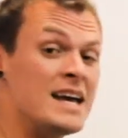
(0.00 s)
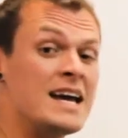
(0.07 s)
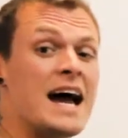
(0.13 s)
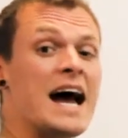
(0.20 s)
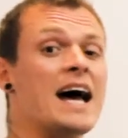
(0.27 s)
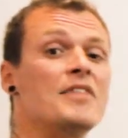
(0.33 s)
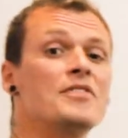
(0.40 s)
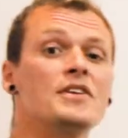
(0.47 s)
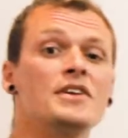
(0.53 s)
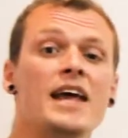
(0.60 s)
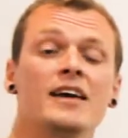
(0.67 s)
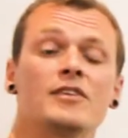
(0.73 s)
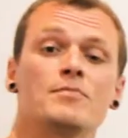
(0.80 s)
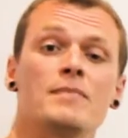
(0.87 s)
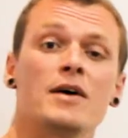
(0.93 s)
And the
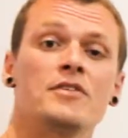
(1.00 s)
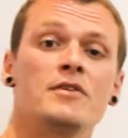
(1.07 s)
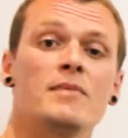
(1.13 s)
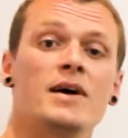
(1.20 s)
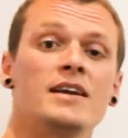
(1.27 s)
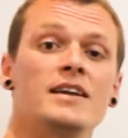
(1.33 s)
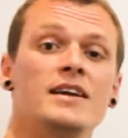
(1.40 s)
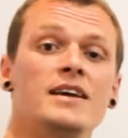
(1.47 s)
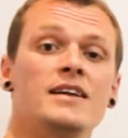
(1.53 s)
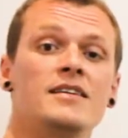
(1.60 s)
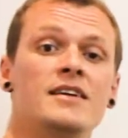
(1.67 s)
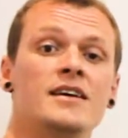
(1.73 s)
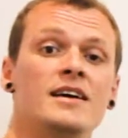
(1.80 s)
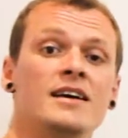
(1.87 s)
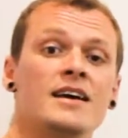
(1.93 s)
next mouth you might need
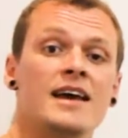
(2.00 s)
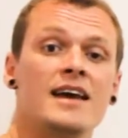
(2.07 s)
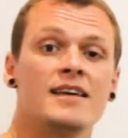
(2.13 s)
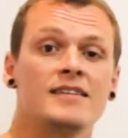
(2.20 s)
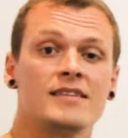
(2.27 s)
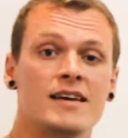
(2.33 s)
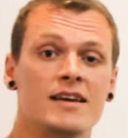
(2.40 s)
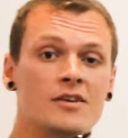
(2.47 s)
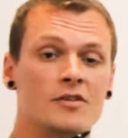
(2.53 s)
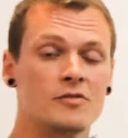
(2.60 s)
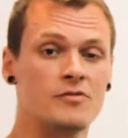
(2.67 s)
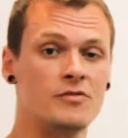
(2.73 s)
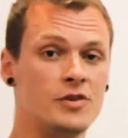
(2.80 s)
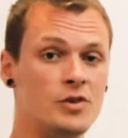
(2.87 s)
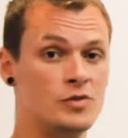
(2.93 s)
is a
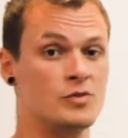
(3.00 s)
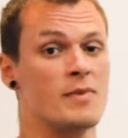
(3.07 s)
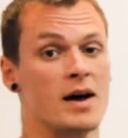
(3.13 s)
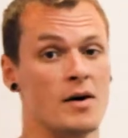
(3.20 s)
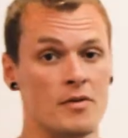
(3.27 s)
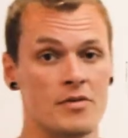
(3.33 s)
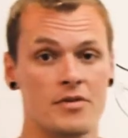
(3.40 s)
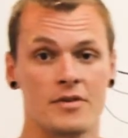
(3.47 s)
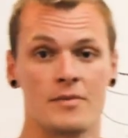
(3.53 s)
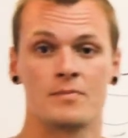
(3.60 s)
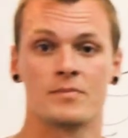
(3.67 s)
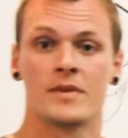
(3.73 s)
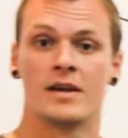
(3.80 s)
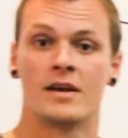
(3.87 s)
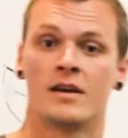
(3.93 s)
confused mouth.
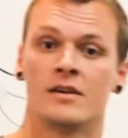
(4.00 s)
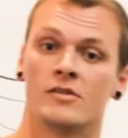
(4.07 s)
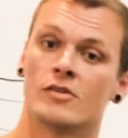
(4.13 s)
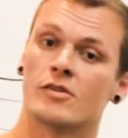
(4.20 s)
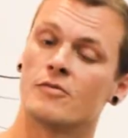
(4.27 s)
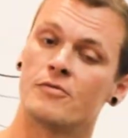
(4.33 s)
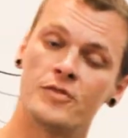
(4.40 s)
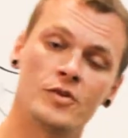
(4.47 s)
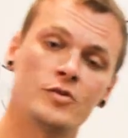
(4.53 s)
So a confused